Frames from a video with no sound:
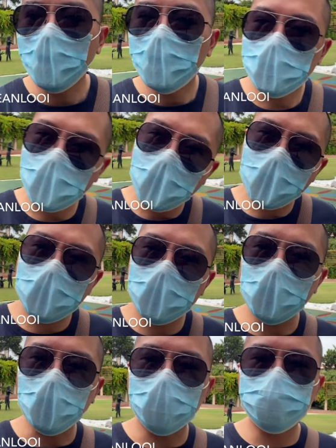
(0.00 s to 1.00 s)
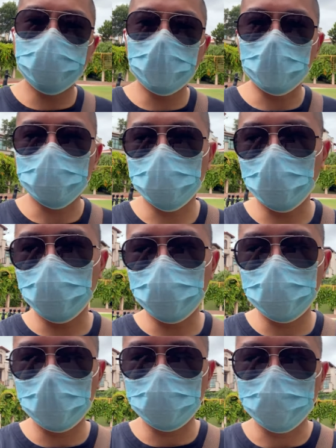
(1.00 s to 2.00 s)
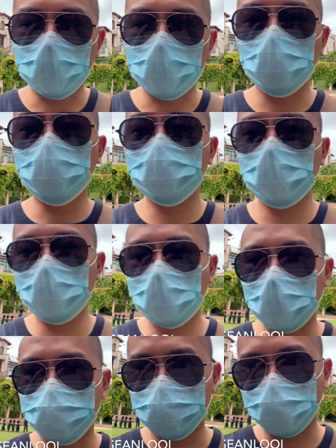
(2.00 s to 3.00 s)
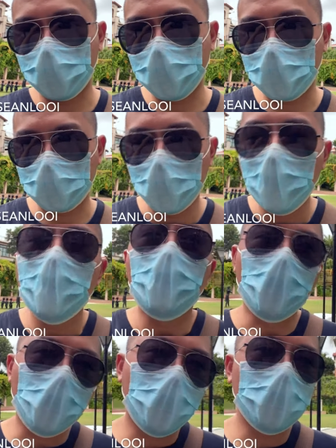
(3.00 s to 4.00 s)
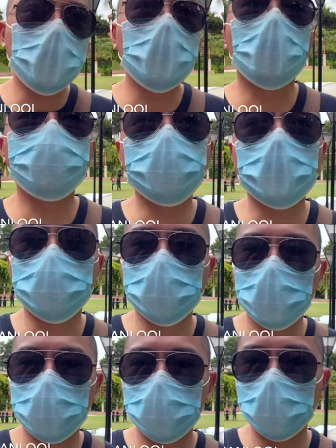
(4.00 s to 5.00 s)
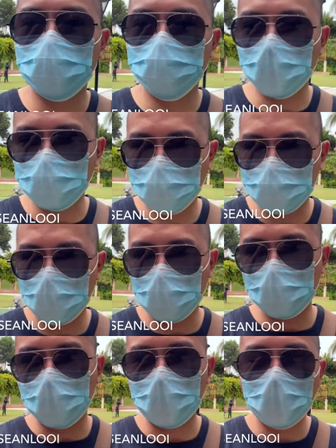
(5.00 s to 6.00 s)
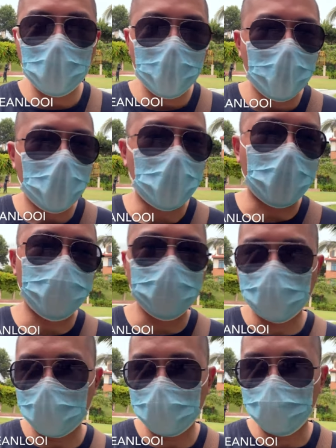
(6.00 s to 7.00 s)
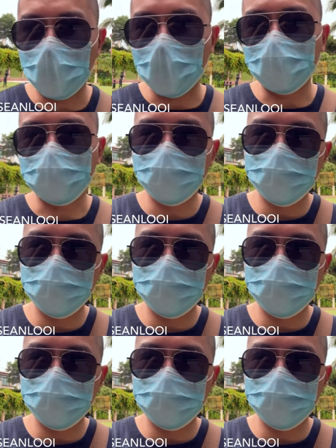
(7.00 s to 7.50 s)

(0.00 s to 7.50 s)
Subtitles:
Then they offer a solution by using their product, or they offer a solution by using the business plan.